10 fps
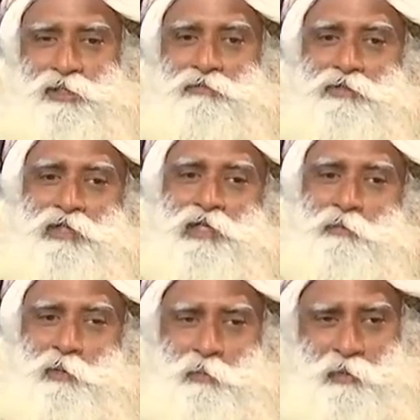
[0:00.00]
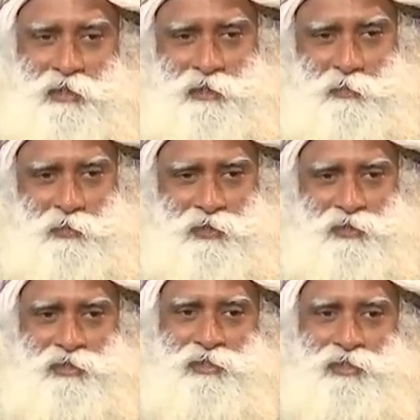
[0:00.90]
definitely people
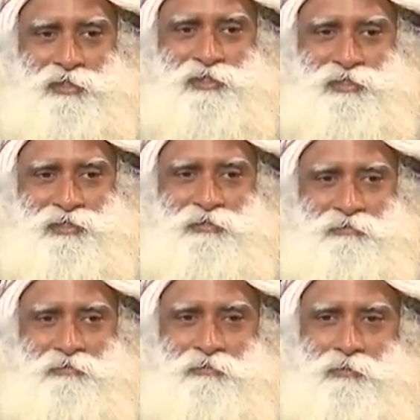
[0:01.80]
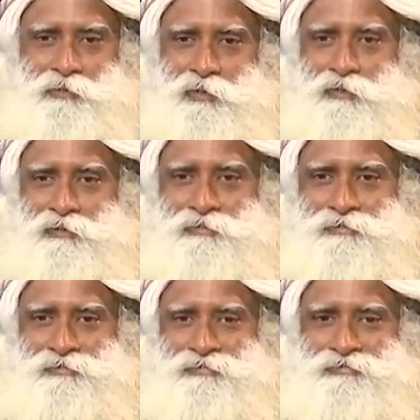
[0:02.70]
experience this. Huh?
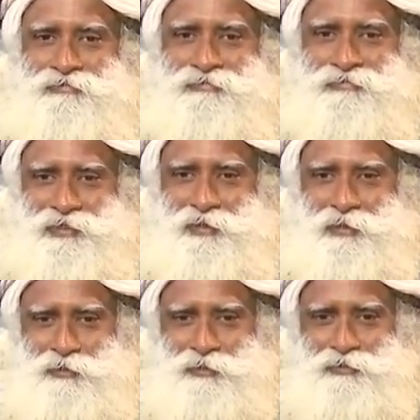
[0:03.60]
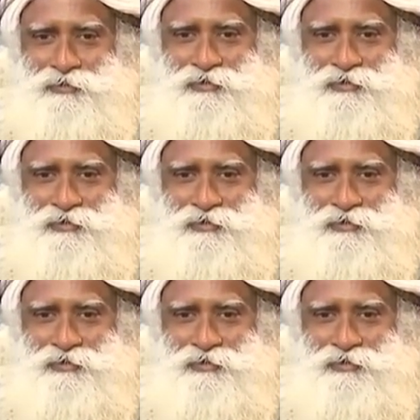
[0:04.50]
Yes or no?